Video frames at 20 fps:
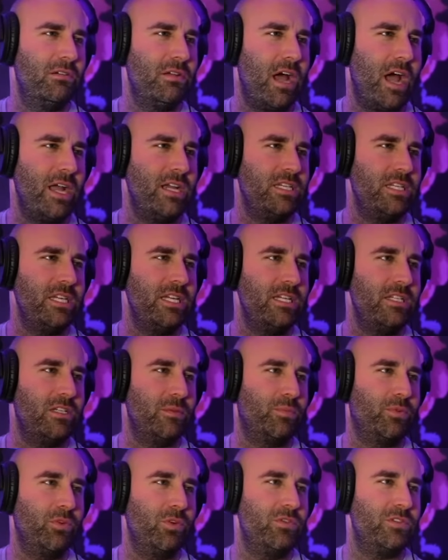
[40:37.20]
ID to
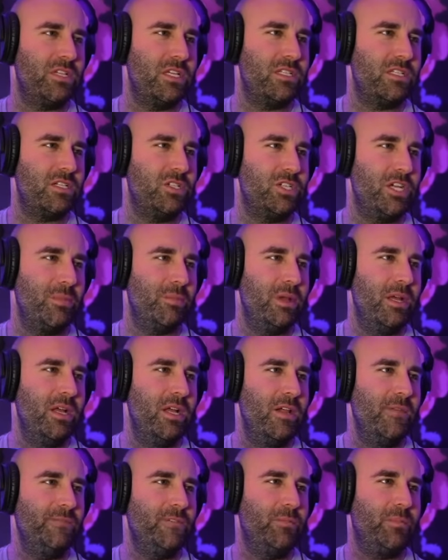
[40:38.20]
prove citizenship
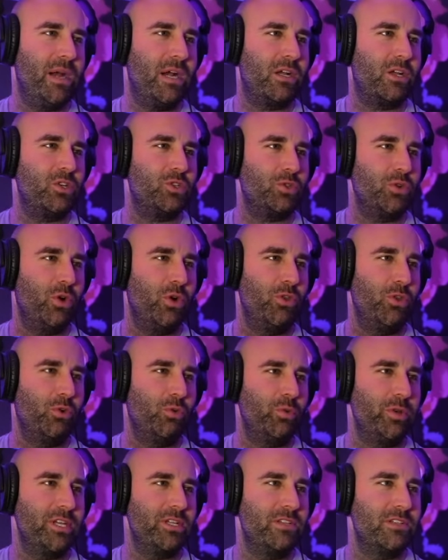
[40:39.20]
to better control the
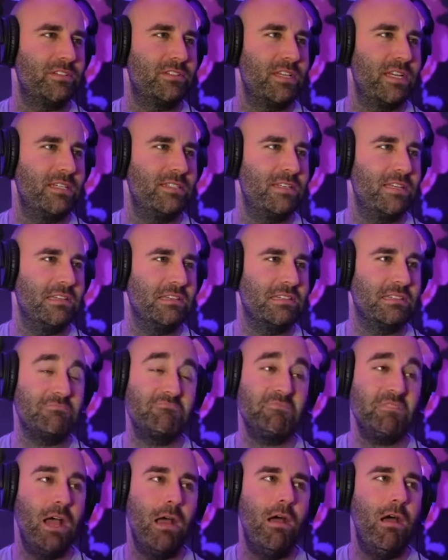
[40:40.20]
real citizens.
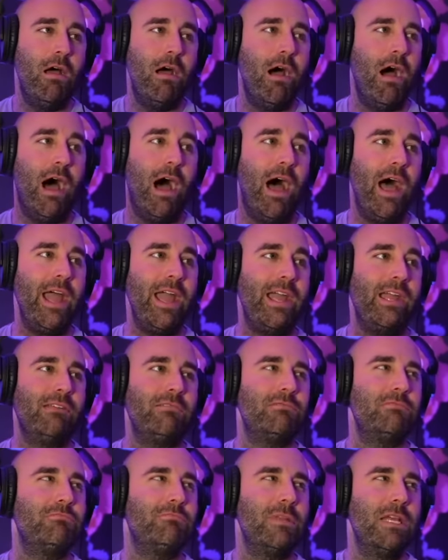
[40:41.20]
I
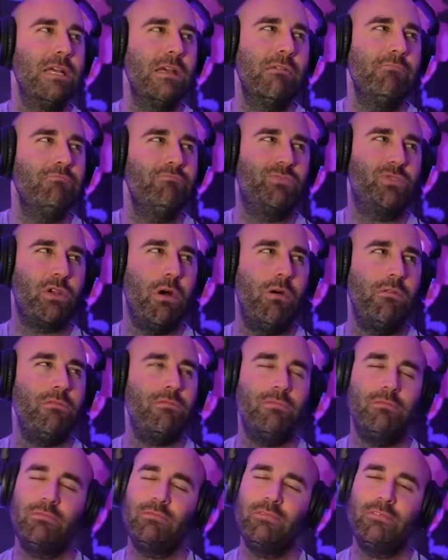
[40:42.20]
don't
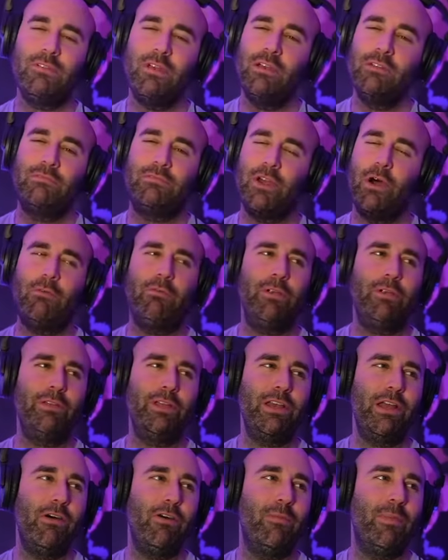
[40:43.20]
really
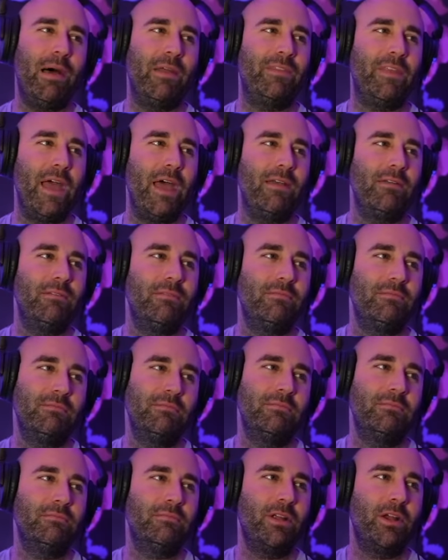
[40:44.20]
know about that.
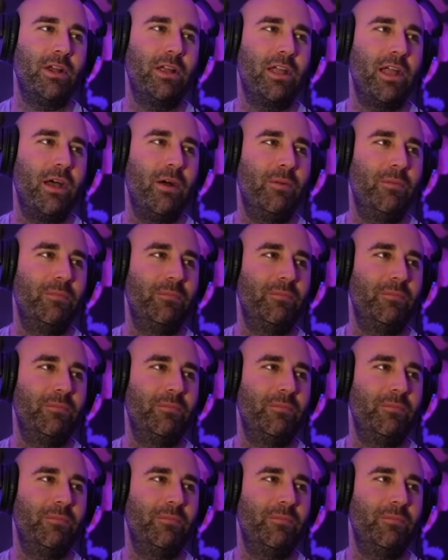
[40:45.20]
There you go.